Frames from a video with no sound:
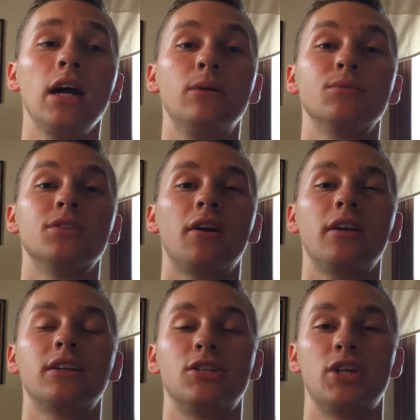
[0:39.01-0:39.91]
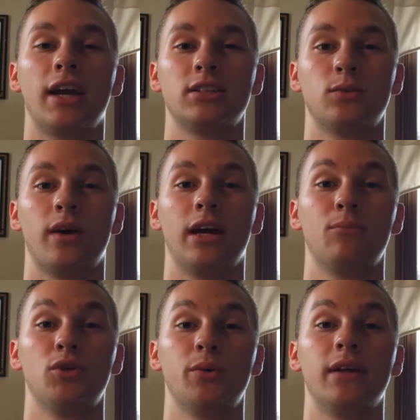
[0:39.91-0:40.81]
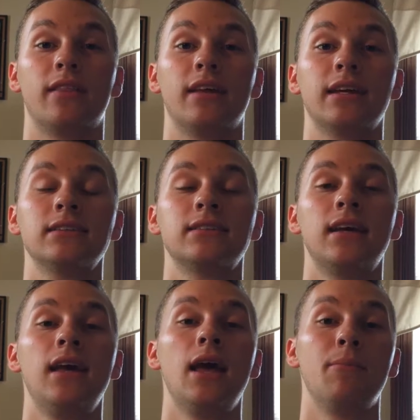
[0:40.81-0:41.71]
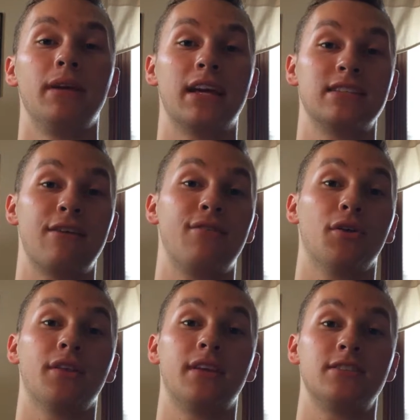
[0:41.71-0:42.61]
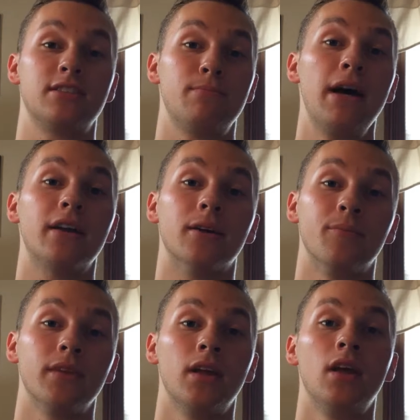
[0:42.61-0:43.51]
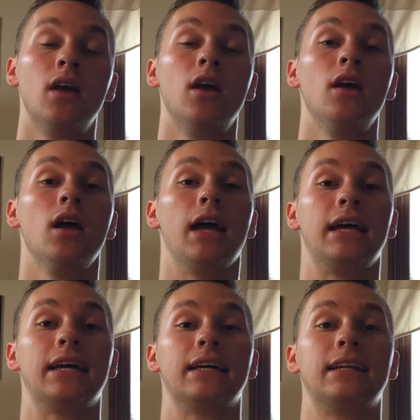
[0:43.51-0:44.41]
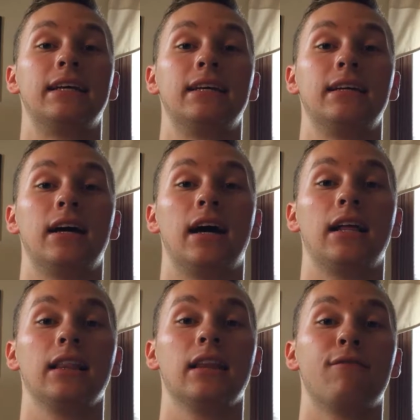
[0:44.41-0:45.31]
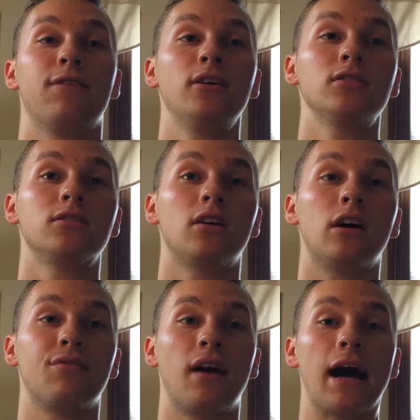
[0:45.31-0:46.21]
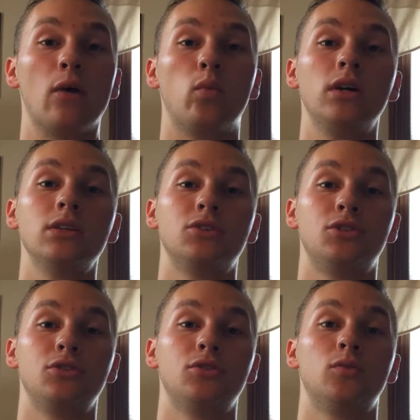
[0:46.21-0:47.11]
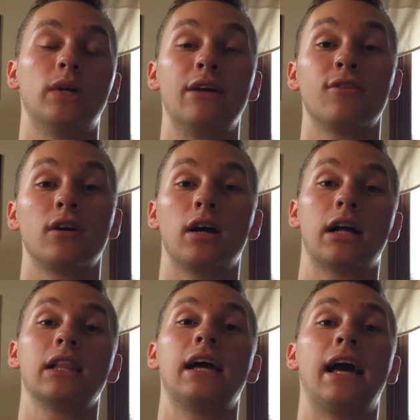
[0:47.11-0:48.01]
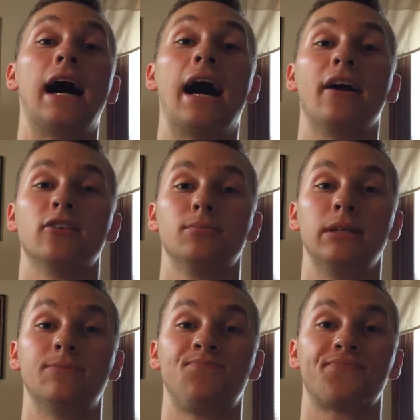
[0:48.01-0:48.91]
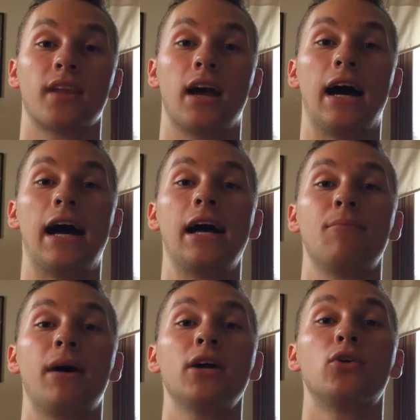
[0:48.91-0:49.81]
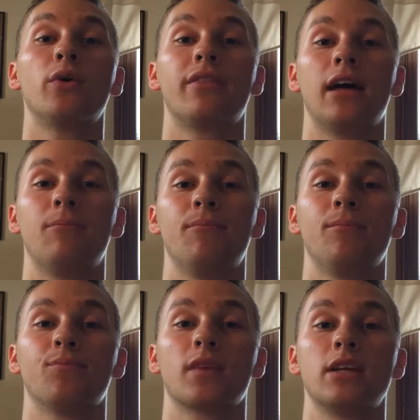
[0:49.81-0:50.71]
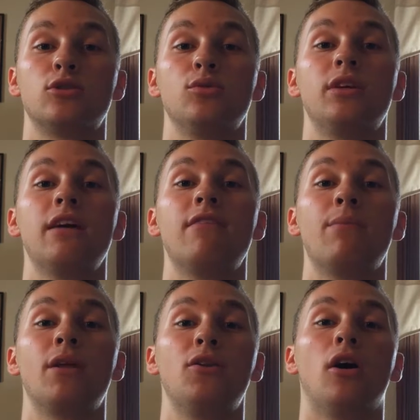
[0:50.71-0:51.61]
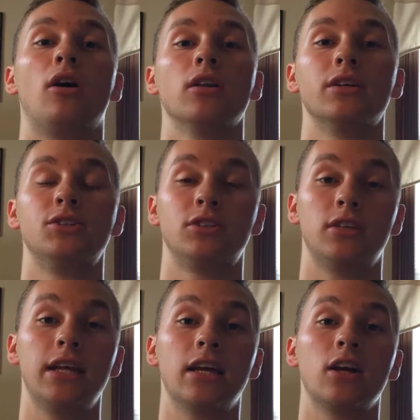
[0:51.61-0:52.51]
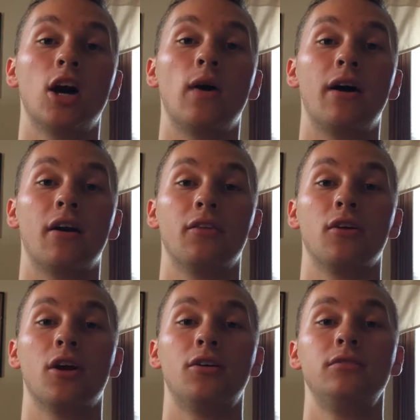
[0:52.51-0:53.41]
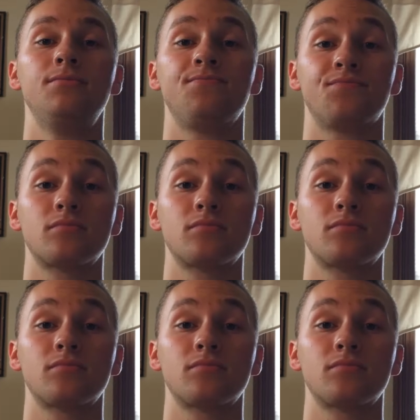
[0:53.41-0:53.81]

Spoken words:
I'm starting to change the way I'm doing things because I feel that this is better. And first off, I want to, whenever a client hires me, my goal with them is to give them the knowledge so they can go out on their own